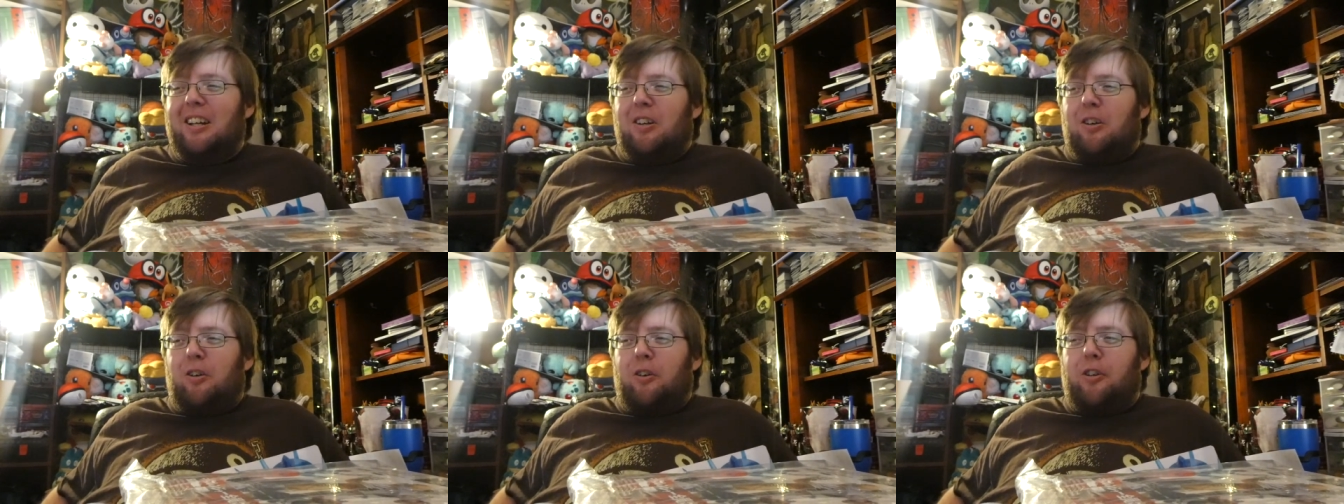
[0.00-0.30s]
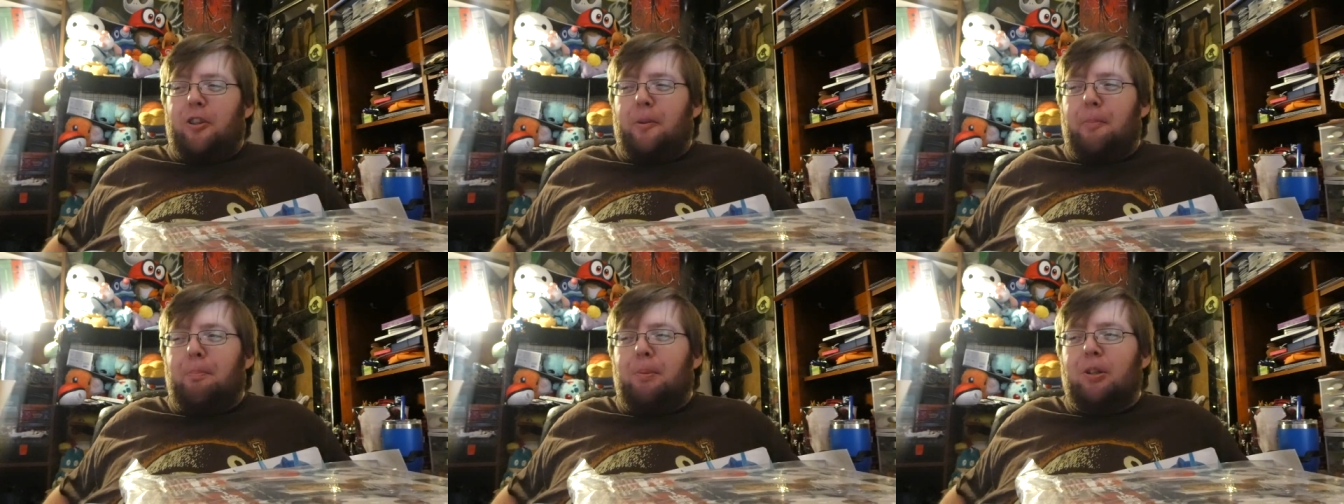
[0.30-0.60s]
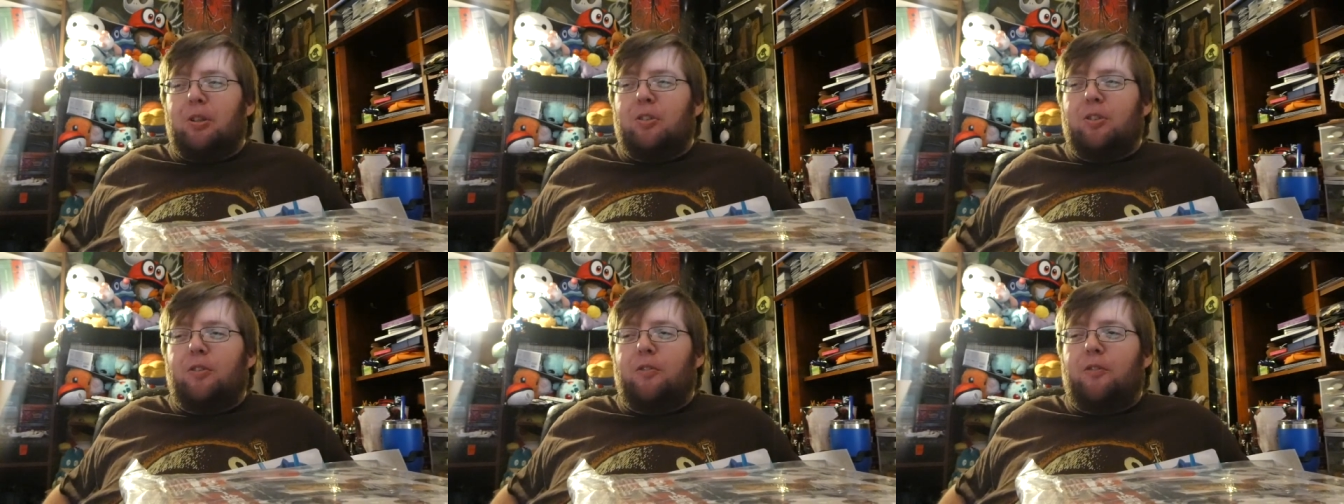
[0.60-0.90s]
or the
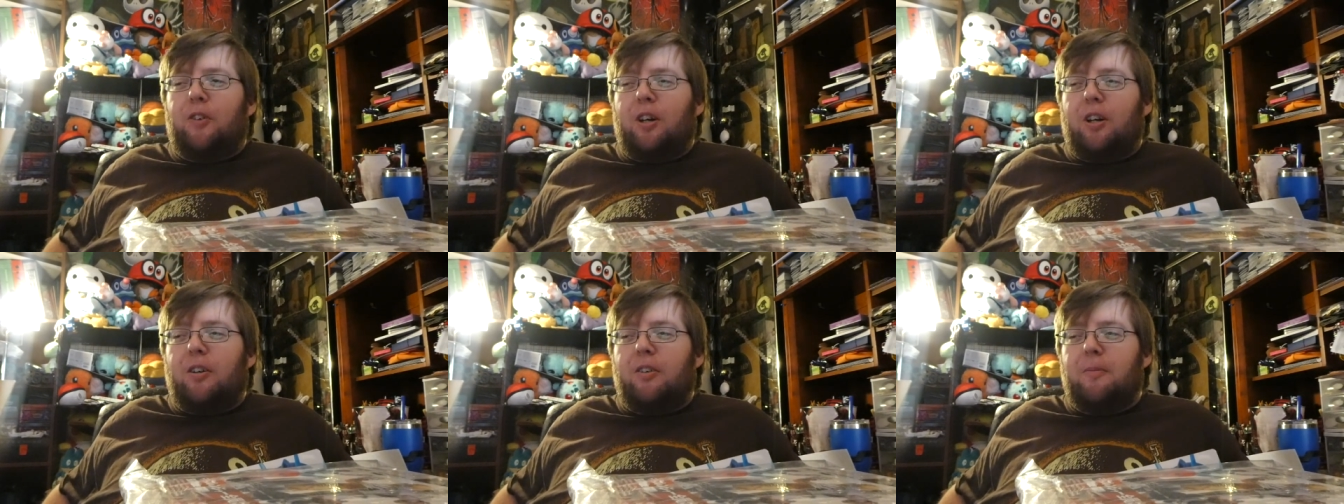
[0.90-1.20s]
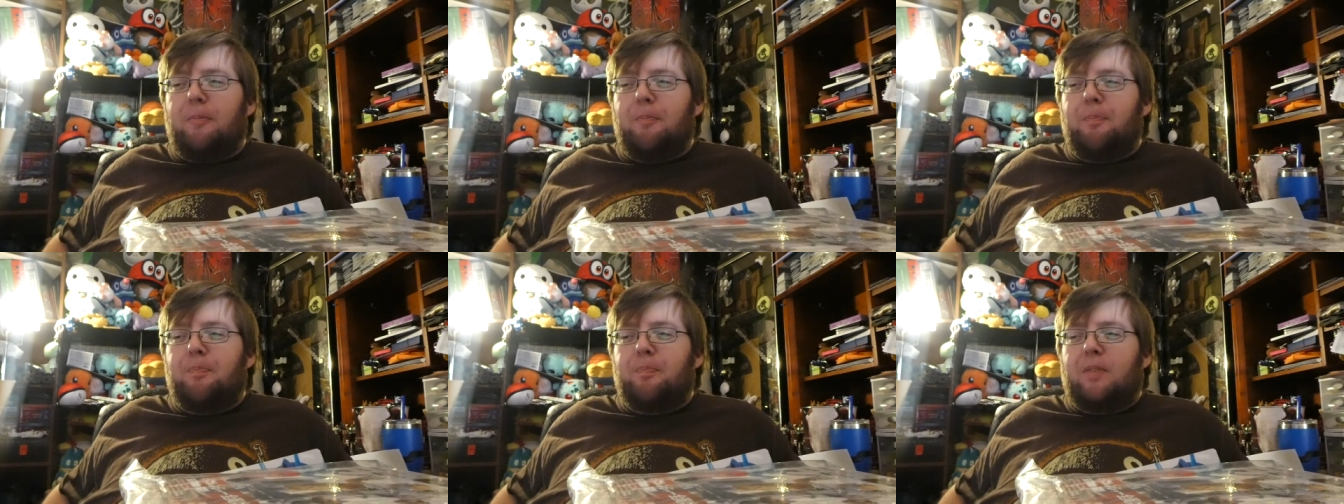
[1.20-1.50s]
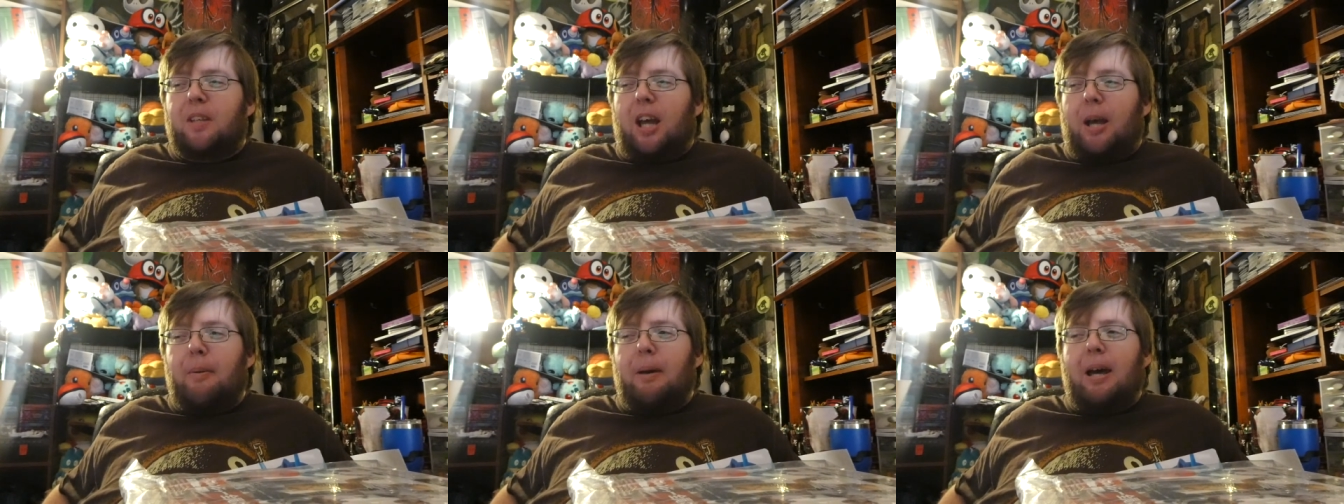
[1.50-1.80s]
Build-A-Phone,
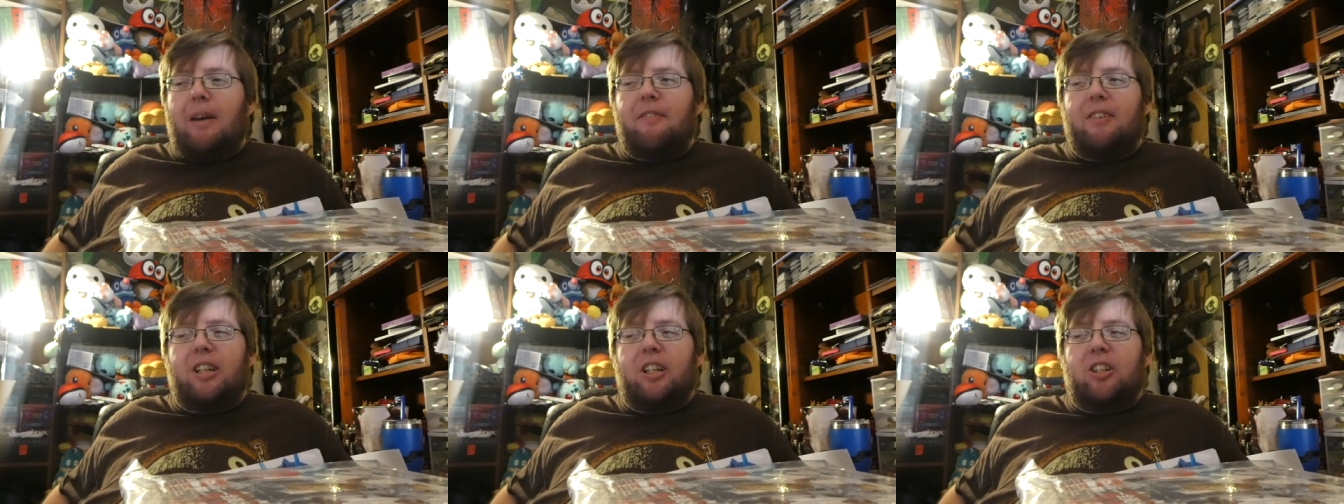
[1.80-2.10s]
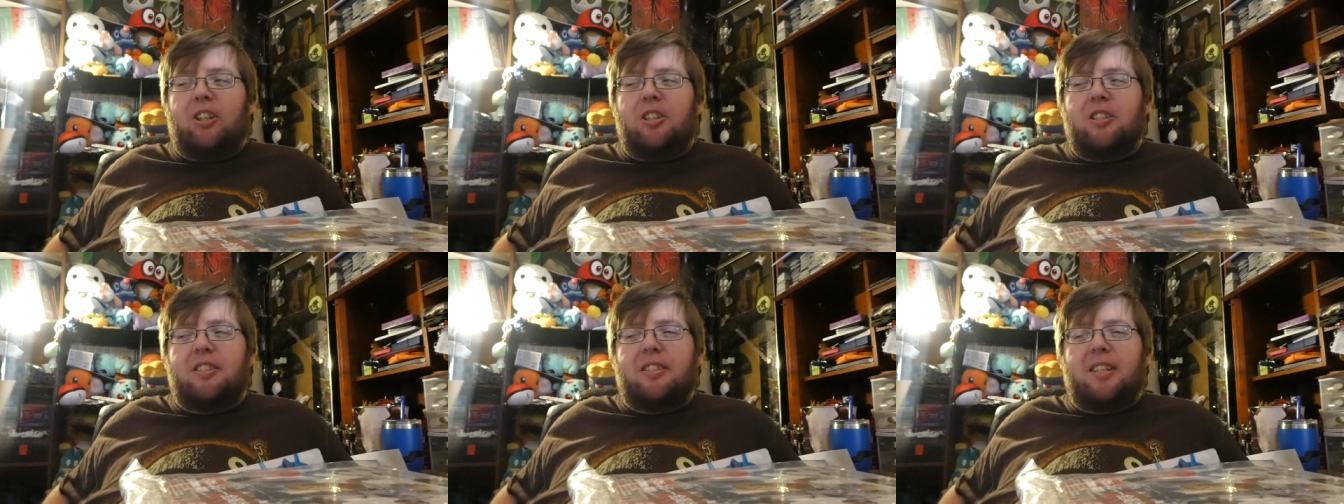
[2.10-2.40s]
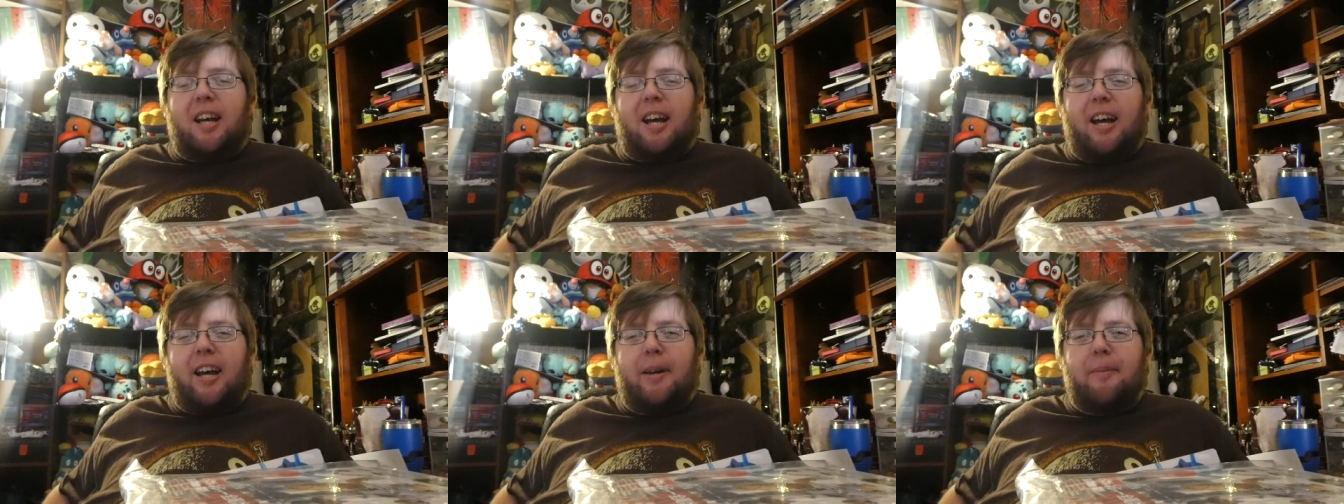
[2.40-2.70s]
I'm having a good
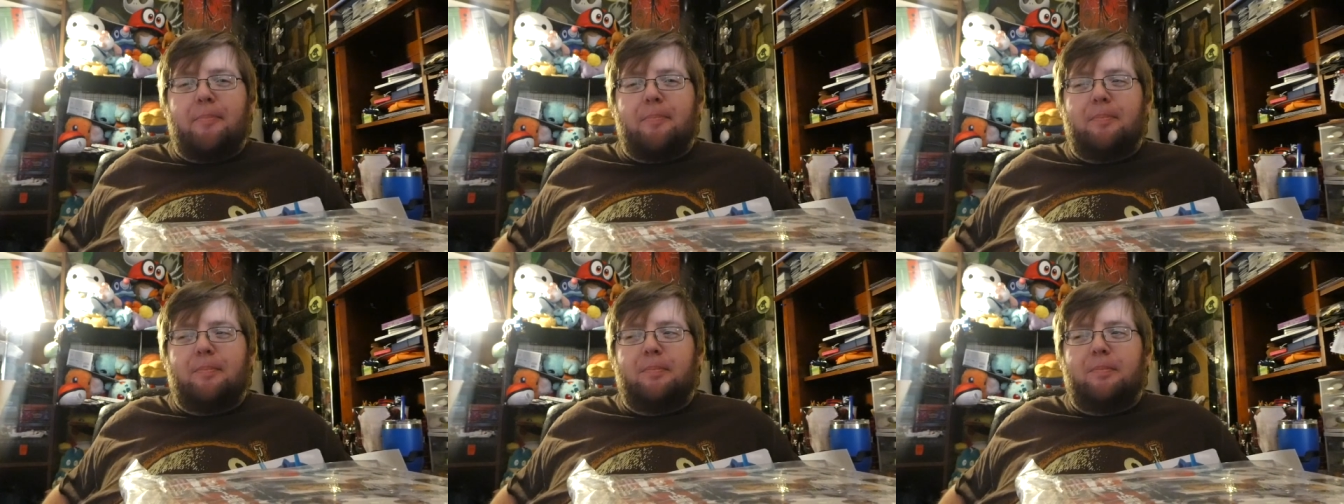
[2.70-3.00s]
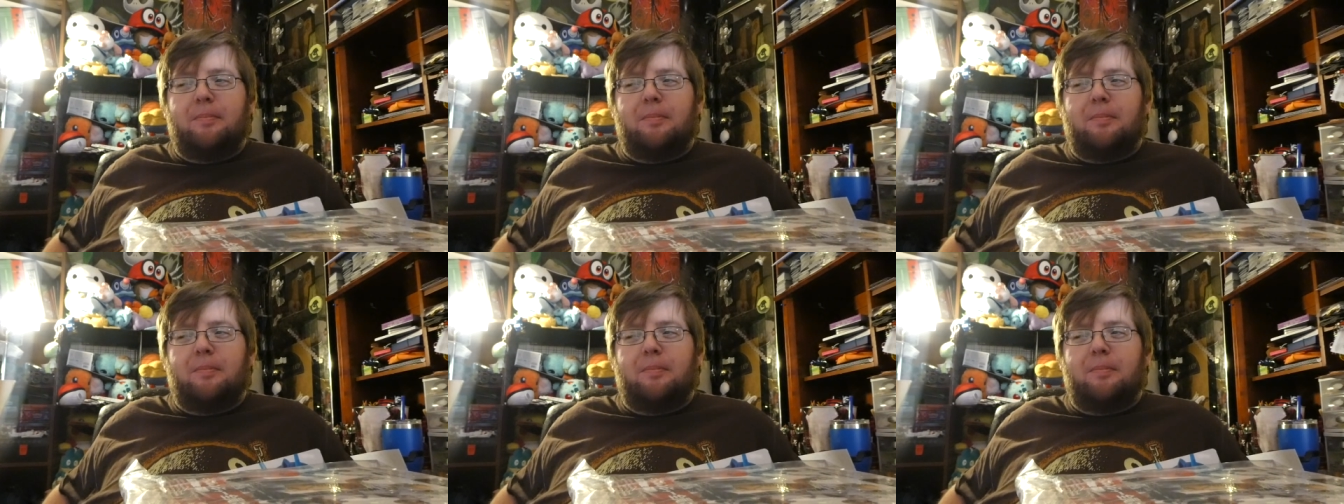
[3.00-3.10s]
time